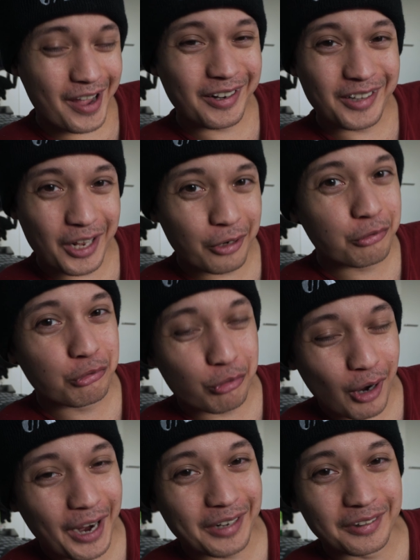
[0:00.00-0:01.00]
I didn't
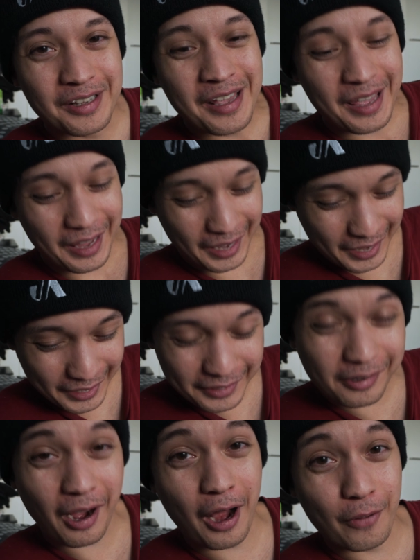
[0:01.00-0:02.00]
write
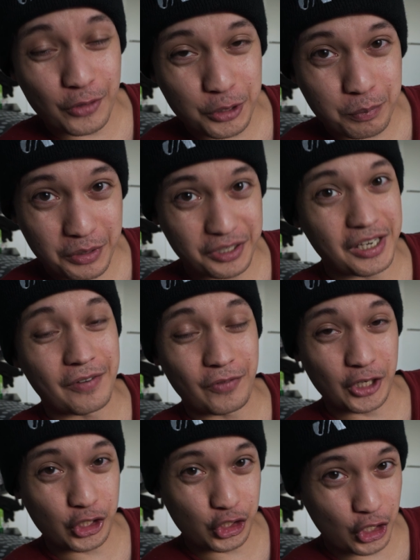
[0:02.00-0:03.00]
any kind of a
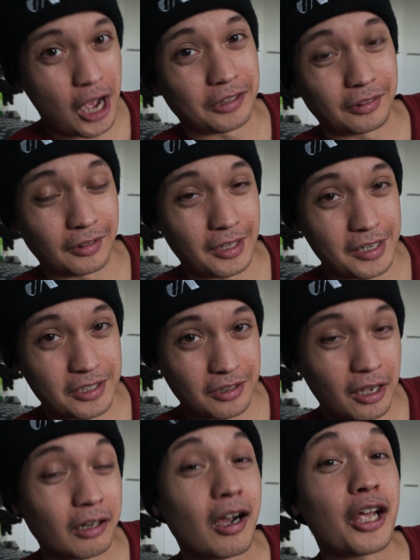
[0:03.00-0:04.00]
specific shot list
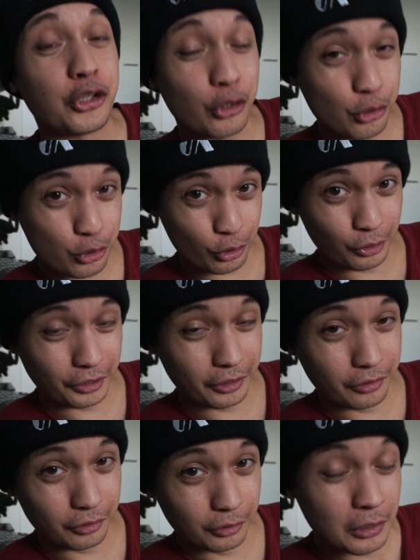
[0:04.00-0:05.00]
like I usually
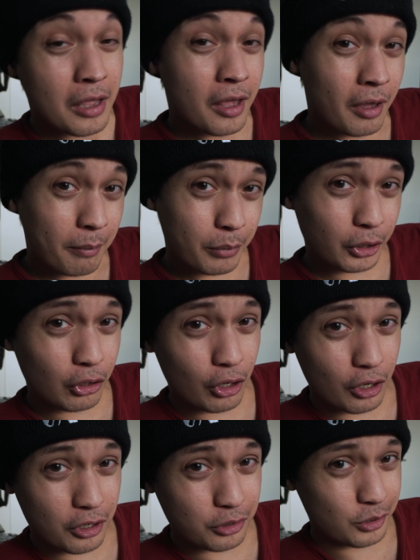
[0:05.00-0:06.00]
do
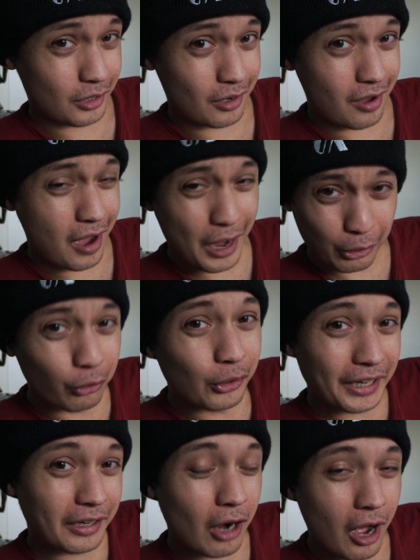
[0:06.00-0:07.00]
because I
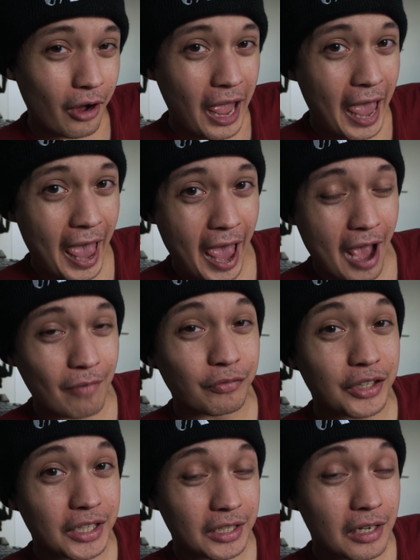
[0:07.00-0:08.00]
already kind of
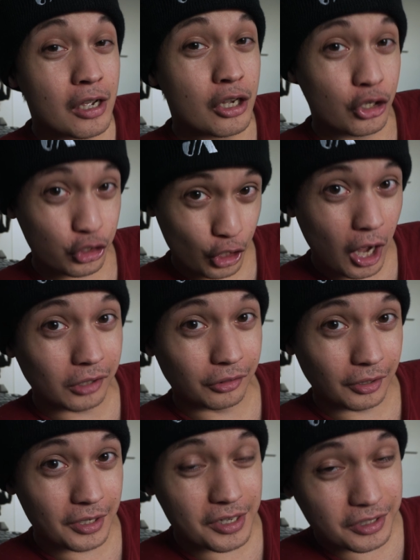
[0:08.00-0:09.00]
have the
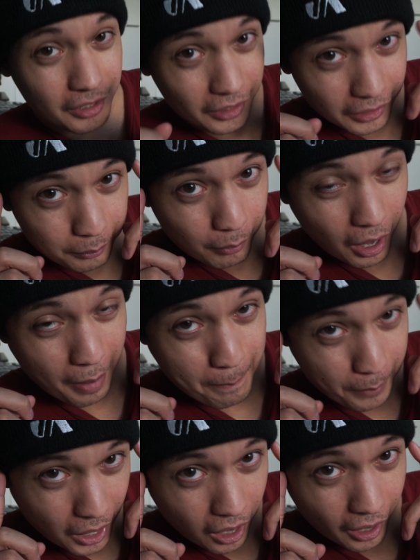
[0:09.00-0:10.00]
shot list in my
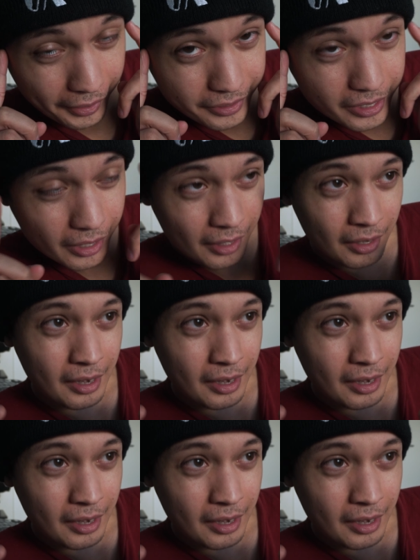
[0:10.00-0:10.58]
mind